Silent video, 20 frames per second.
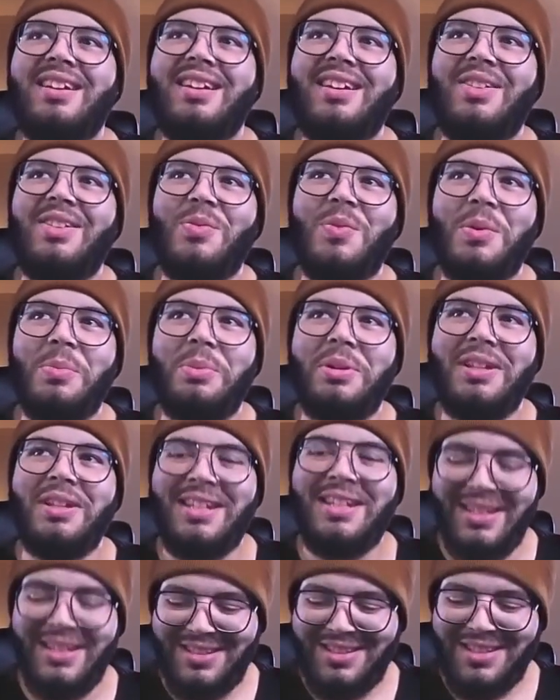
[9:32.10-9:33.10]
would be
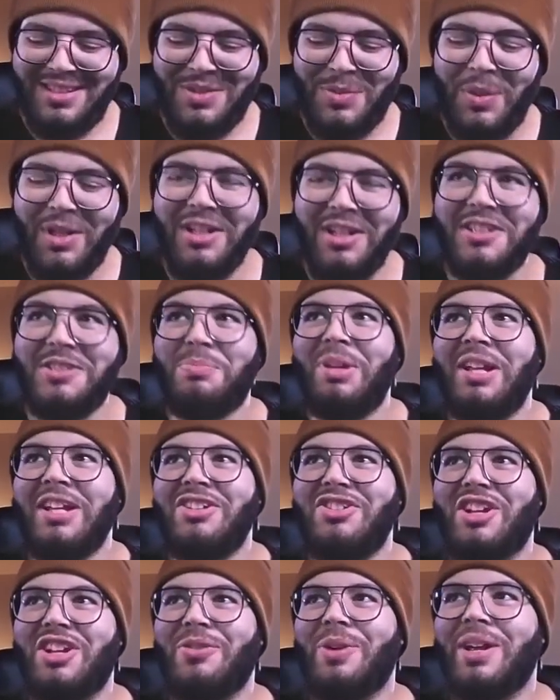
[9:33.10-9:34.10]
the easiest way to explain
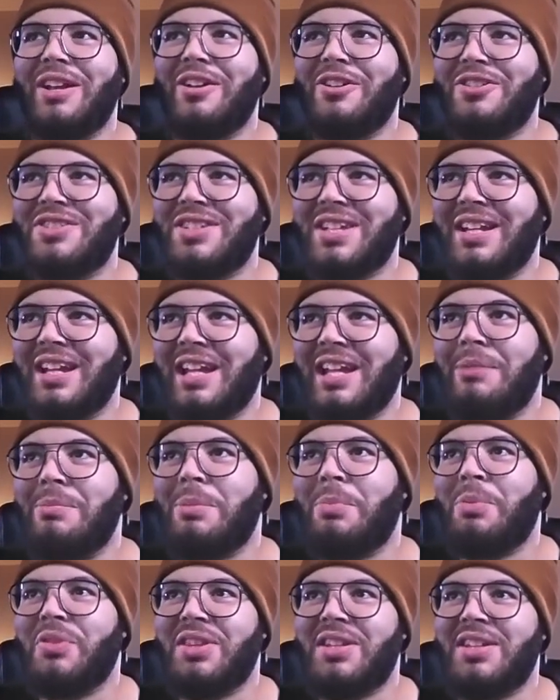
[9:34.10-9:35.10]
generators. And it came
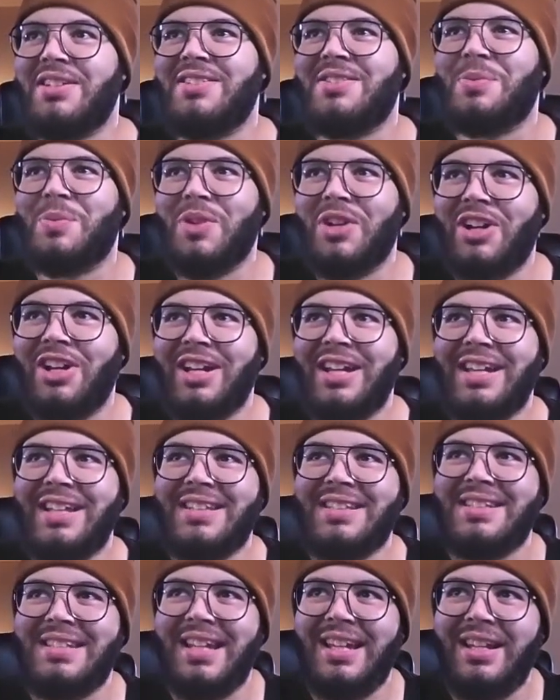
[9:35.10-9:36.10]
up with this, where it
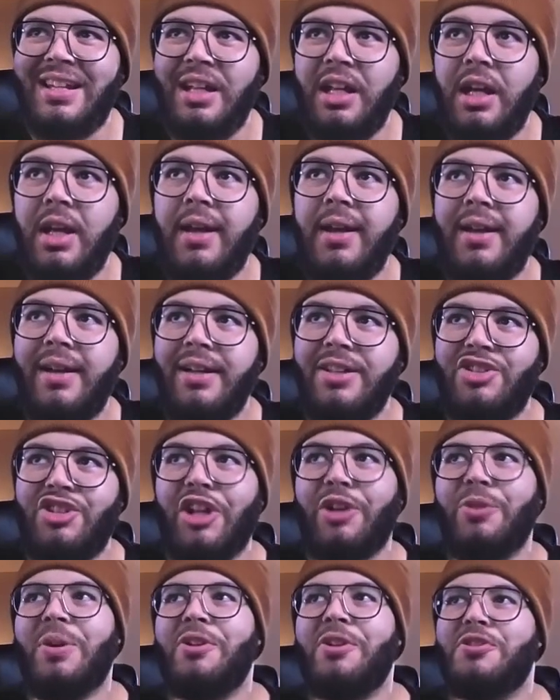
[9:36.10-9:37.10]
said,
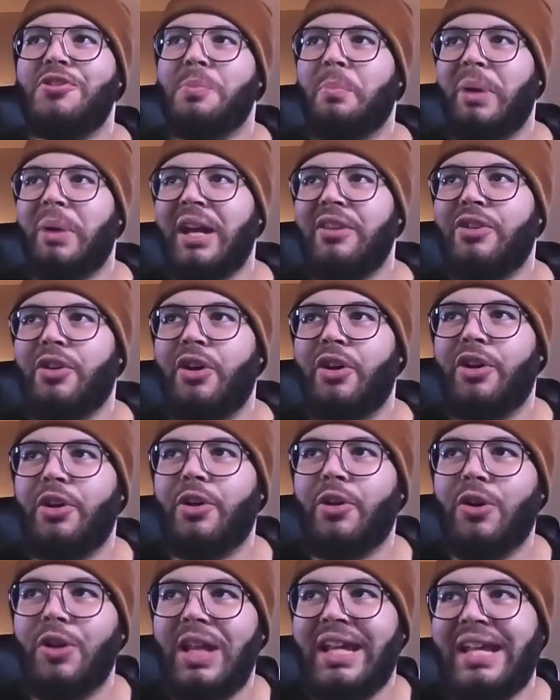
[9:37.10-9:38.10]
generators in Python
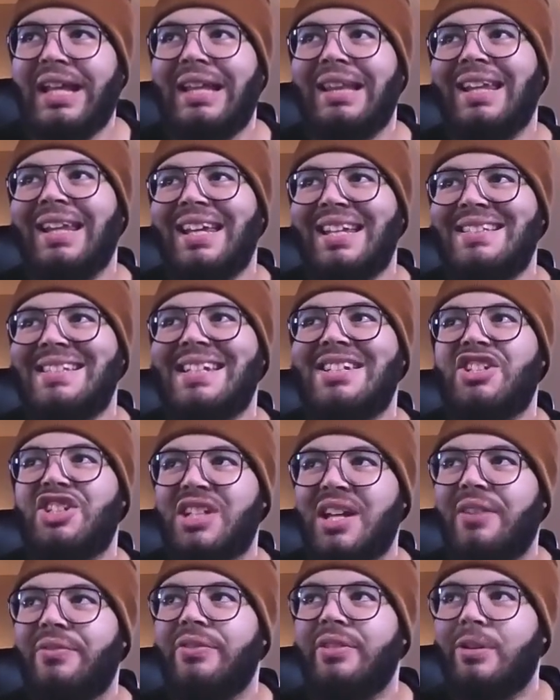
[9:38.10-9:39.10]
are like a lazy
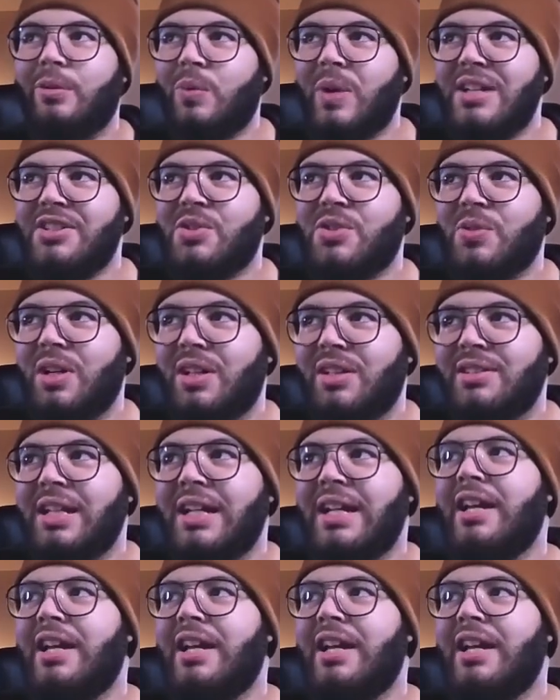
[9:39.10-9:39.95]
chef in a restaurant.